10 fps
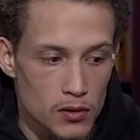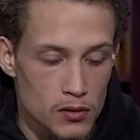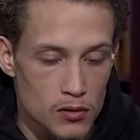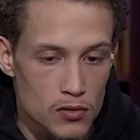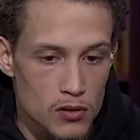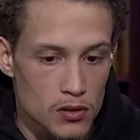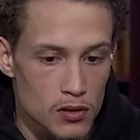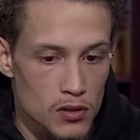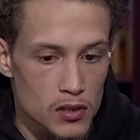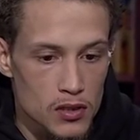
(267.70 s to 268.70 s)
is an
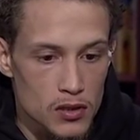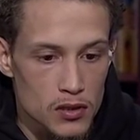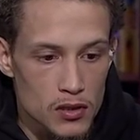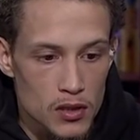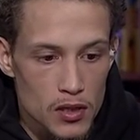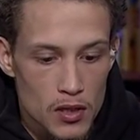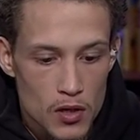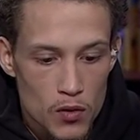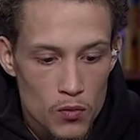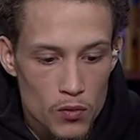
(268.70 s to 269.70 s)
organization
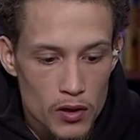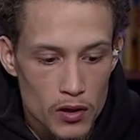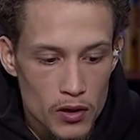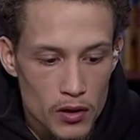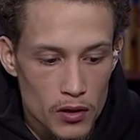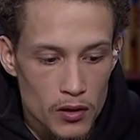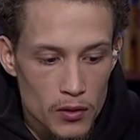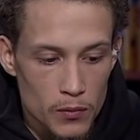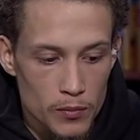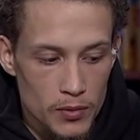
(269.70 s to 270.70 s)
where
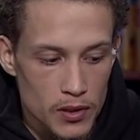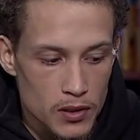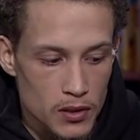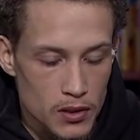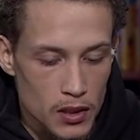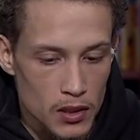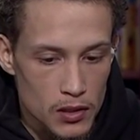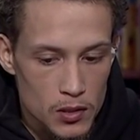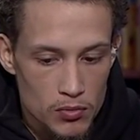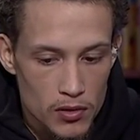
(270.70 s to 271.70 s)
we basically try to
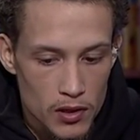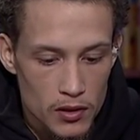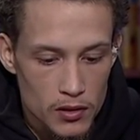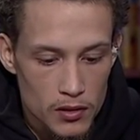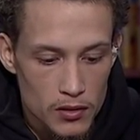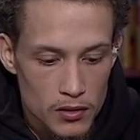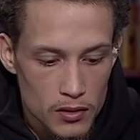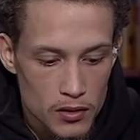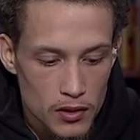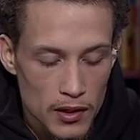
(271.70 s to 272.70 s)
spread
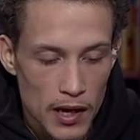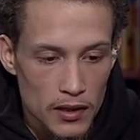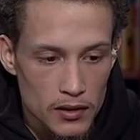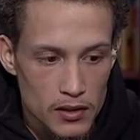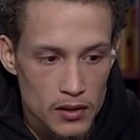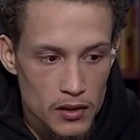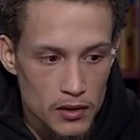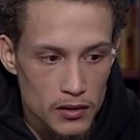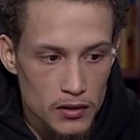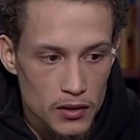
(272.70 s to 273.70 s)
the knowledge
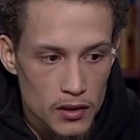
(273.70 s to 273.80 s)
and